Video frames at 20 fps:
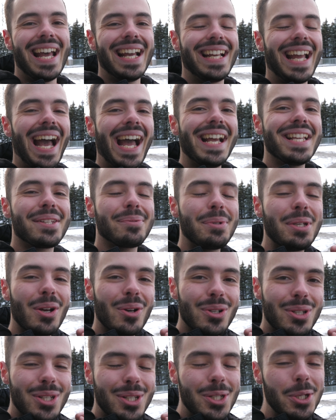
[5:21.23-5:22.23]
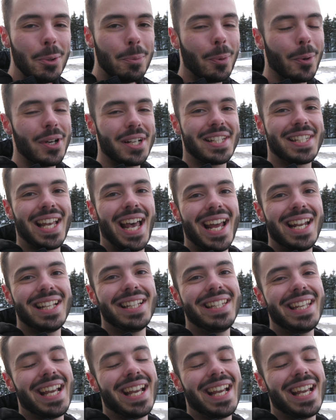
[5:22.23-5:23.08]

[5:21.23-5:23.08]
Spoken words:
Guys, we are super excited.